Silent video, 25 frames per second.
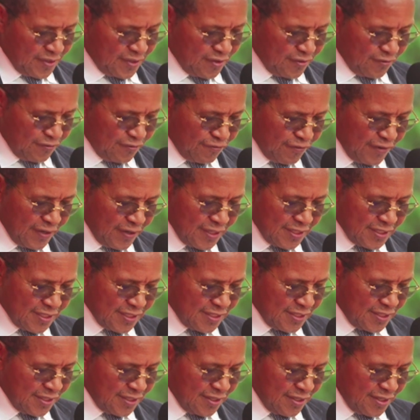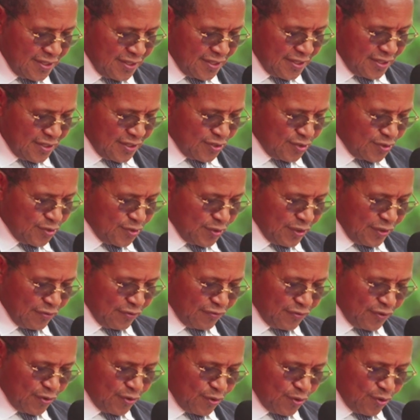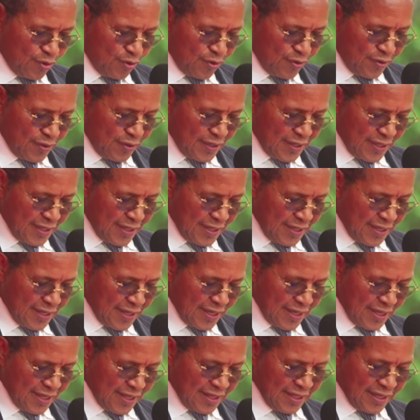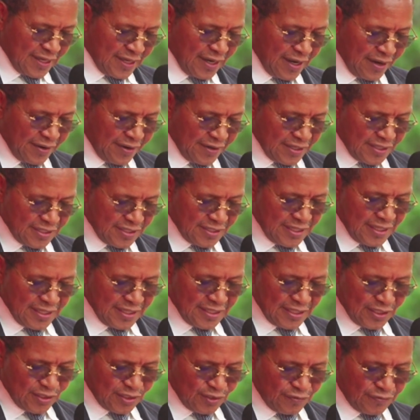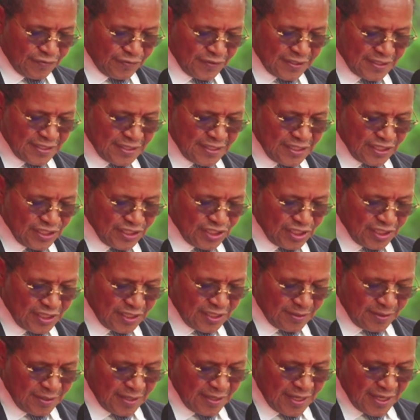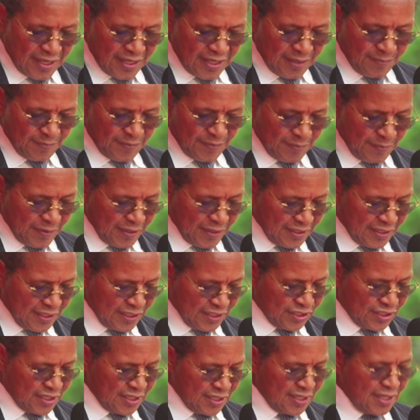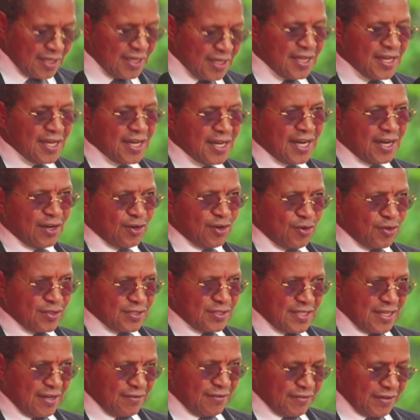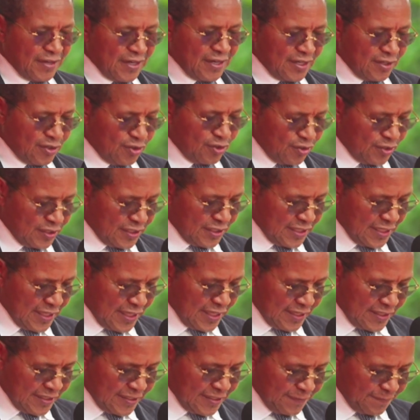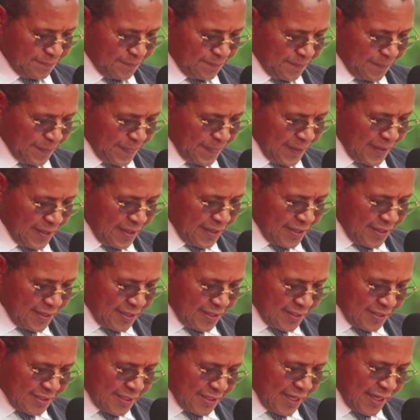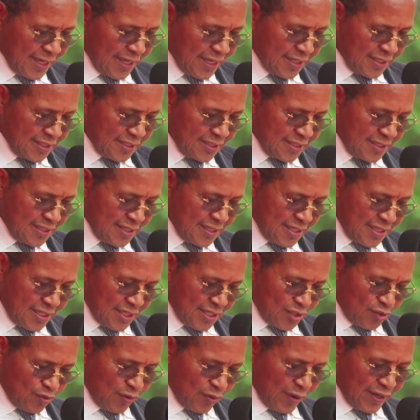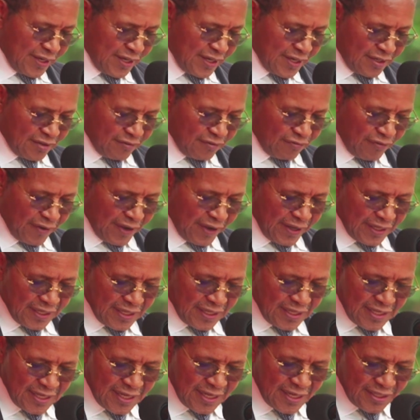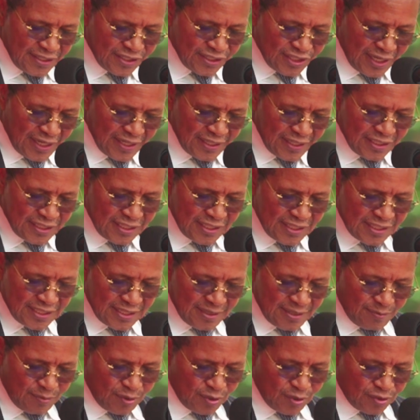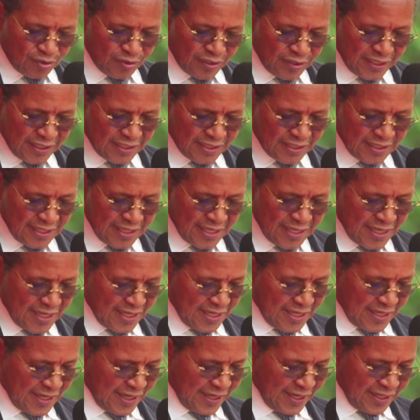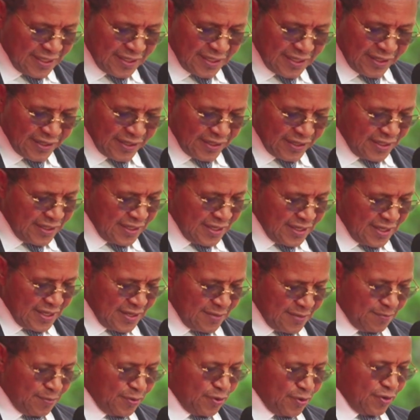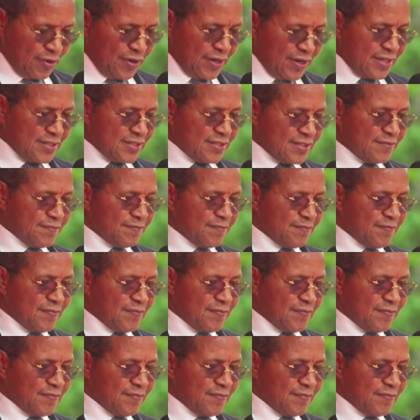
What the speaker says: First, to review the current status of SDG implementation across the African continent. Second, to identify key challenges and bottlenecks hindering progress.